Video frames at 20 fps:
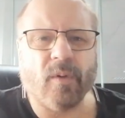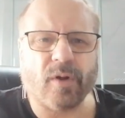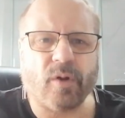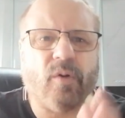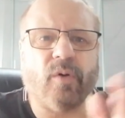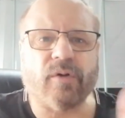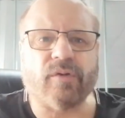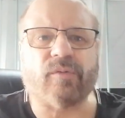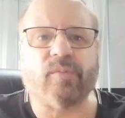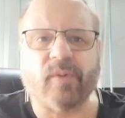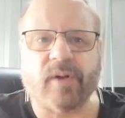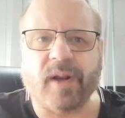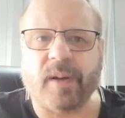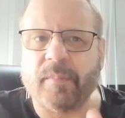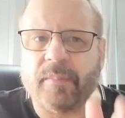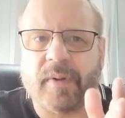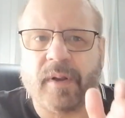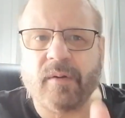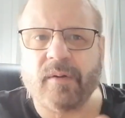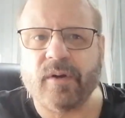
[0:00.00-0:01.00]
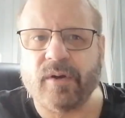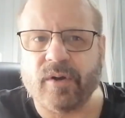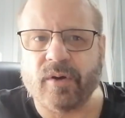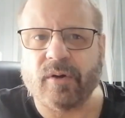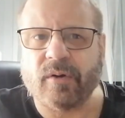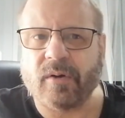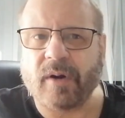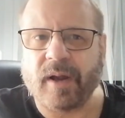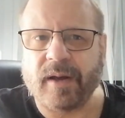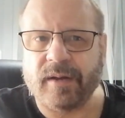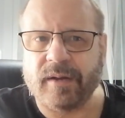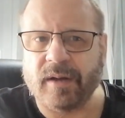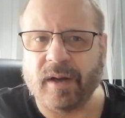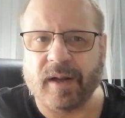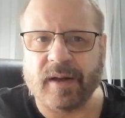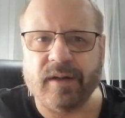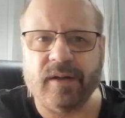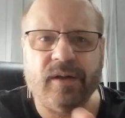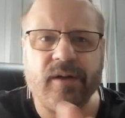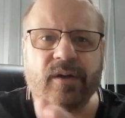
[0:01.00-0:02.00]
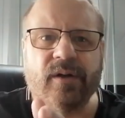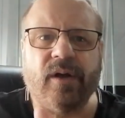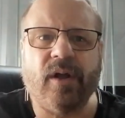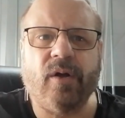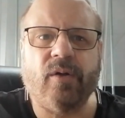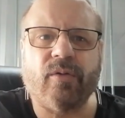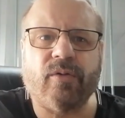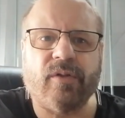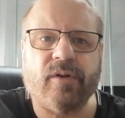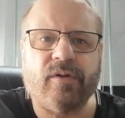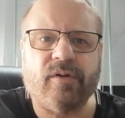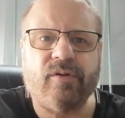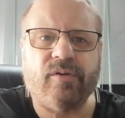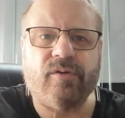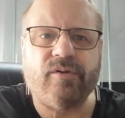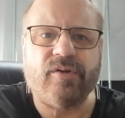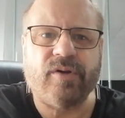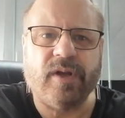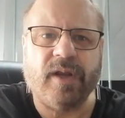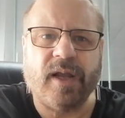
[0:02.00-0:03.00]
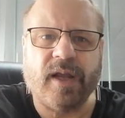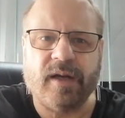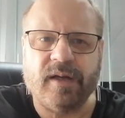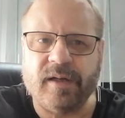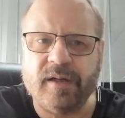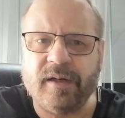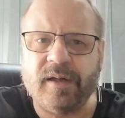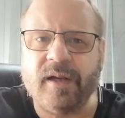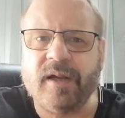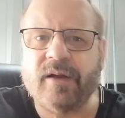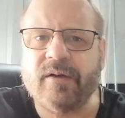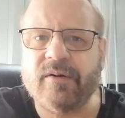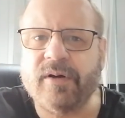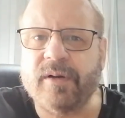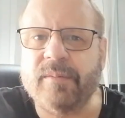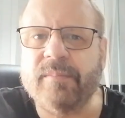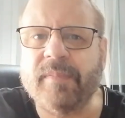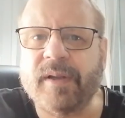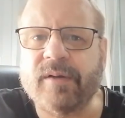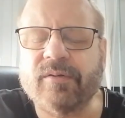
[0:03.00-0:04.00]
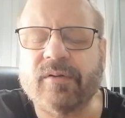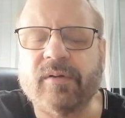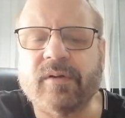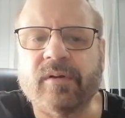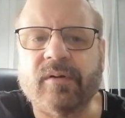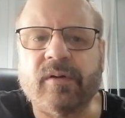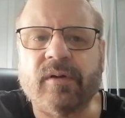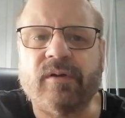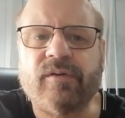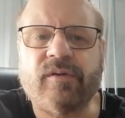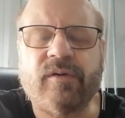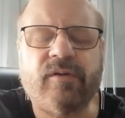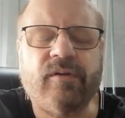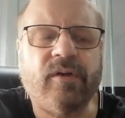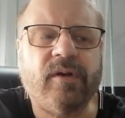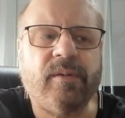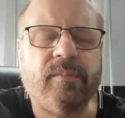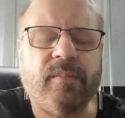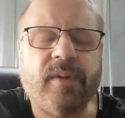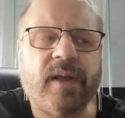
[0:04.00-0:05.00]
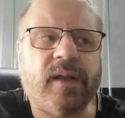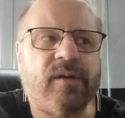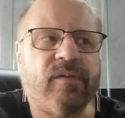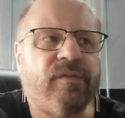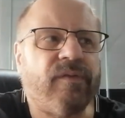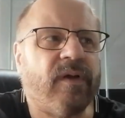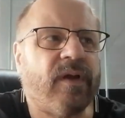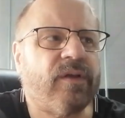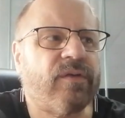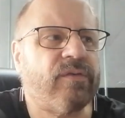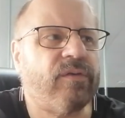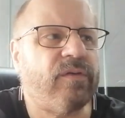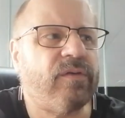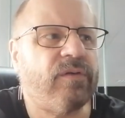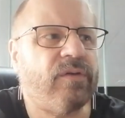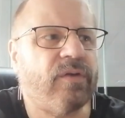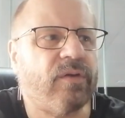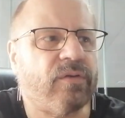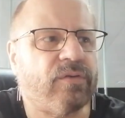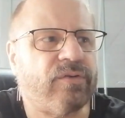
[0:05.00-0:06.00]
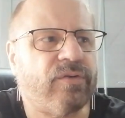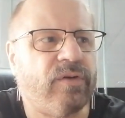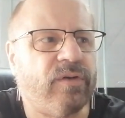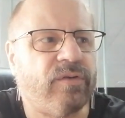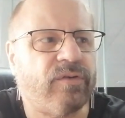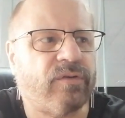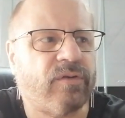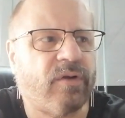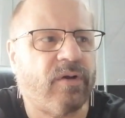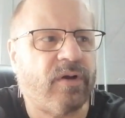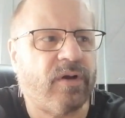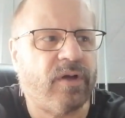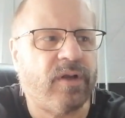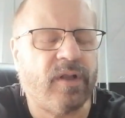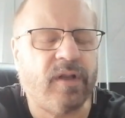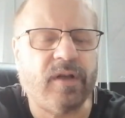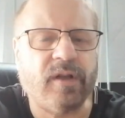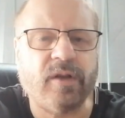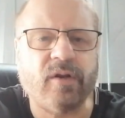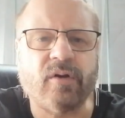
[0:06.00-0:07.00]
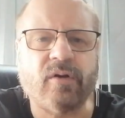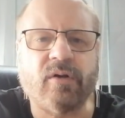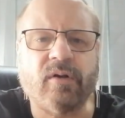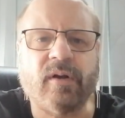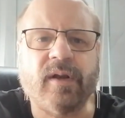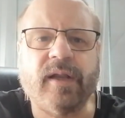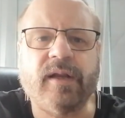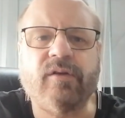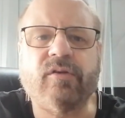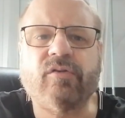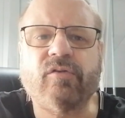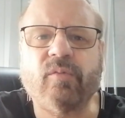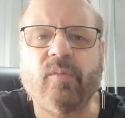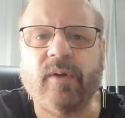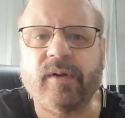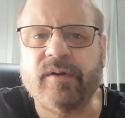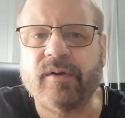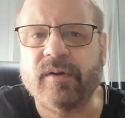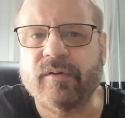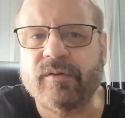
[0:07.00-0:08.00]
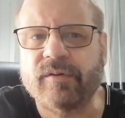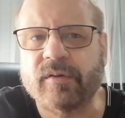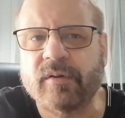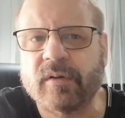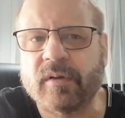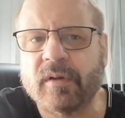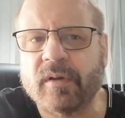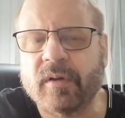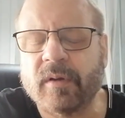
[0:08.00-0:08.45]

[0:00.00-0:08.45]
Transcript: course, when I married her, I didn't know that she had inherited mental illness. It didn't manifest till she started hitting her late 20s.